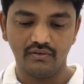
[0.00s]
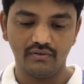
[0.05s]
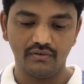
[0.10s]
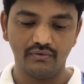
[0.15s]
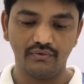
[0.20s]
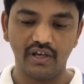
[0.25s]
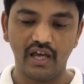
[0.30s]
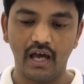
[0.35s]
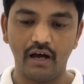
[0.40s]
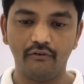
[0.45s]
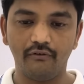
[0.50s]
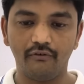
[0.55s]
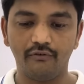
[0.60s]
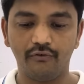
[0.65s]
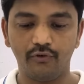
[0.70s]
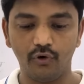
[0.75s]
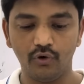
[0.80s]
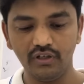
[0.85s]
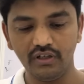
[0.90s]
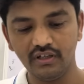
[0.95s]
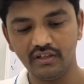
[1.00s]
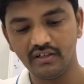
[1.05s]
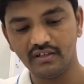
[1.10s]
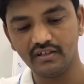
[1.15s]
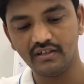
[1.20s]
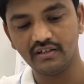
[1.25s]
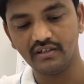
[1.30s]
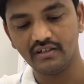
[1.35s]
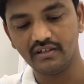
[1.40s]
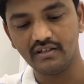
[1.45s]
We have phone.
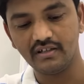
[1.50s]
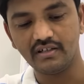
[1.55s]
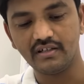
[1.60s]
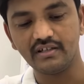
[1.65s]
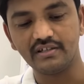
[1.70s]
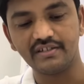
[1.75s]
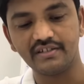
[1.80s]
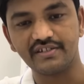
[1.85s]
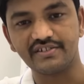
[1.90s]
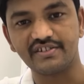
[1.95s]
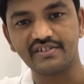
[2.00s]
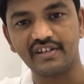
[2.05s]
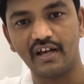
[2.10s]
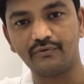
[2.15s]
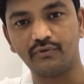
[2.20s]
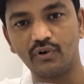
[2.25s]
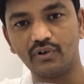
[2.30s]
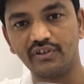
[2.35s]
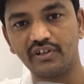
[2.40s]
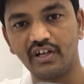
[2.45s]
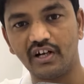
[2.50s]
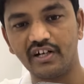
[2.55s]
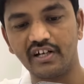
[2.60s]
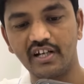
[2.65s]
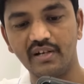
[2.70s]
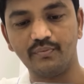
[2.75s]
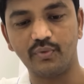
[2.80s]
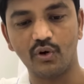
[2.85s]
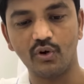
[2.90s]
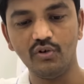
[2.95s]
This is iPhone
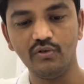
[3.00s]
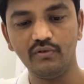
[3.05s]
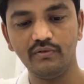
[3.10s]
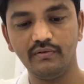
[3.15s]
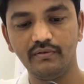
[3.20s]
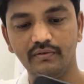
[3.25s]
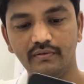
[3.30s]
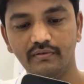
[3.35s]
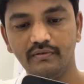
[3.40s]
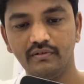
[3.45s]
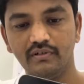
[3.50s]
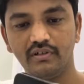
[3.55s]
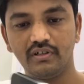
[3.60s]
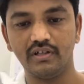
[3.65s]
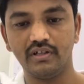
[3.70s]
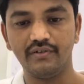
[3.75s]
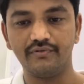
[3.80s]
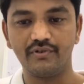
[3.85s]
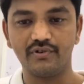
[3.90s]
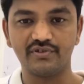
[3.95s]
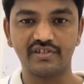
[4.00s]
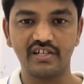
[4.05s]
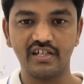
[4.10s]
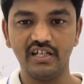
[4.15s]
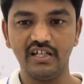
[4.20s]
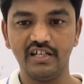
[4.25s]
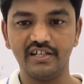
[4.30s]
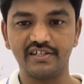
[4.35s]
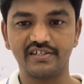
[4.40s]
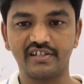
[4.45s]
13 Pro. If you see,
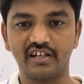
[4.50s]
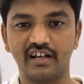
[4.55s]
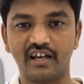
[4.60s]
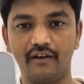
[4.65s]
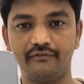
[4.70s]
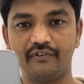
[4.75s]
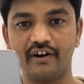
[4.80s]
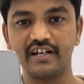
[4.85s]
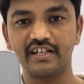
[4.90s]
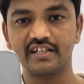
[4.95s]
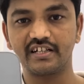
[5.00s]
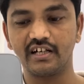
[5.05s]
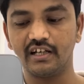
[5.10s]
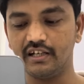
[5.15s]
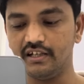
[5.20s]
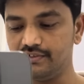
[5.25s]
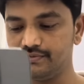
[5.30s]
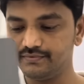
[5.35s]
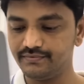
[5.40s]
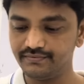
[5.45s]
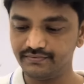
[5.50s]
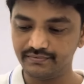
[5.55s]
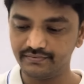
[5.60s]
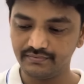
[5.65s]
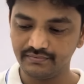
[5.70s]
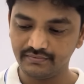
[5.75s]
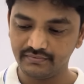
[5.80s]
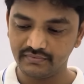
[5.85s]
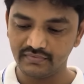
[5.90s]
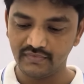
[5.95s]
it's a graphite color.
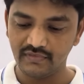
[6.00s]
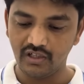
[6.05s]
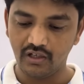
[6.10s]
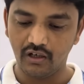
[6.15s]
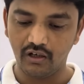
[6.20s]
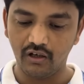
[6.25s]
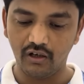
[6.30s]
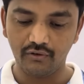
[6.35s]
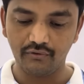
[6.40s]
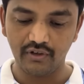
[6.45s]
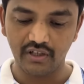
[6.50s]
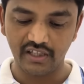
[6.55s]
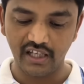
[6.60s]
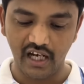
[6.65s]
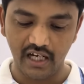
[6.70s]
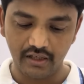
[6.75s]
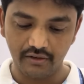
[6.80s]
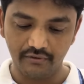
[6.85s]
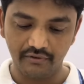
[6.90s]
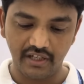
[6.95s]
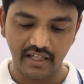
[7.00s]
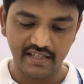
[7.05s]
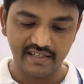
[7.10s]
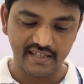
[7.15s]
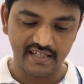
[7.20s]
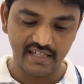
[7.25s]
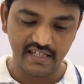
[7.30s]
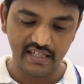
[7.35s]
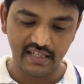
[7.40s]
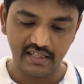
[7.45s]
Along with that, we can
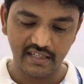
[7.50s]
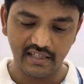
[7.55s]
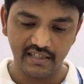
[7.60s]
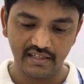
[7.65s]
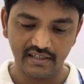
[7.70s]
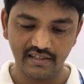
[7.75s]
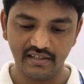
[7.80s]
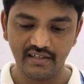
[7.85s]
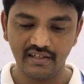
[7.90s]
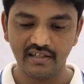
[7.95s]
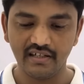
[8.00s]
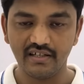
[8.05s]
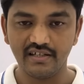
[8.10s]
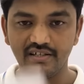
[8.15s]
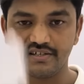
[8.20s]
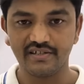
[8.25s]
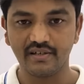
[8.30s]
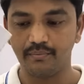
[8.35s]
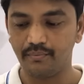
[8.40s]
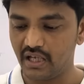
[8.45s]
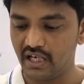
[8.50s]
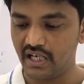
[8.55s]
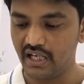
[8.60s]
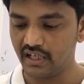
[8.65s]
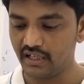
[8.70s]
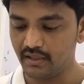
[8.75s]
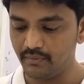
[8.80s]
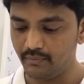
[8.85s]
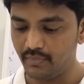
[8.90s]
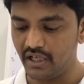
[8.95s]
see is a
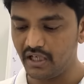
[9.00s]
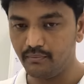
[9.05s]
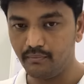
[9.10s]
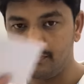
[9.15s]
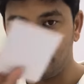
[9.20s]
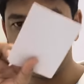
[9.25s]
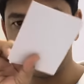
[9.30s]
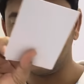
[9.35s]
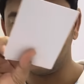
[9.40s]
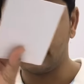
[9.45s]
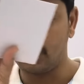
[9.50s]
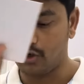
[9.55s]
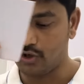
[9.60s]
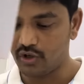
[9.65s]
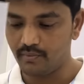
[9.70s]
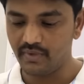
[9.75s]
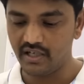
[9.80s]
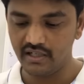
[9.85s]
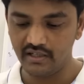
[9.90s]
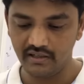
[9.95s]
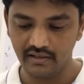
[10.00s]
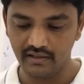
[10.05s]
billing document,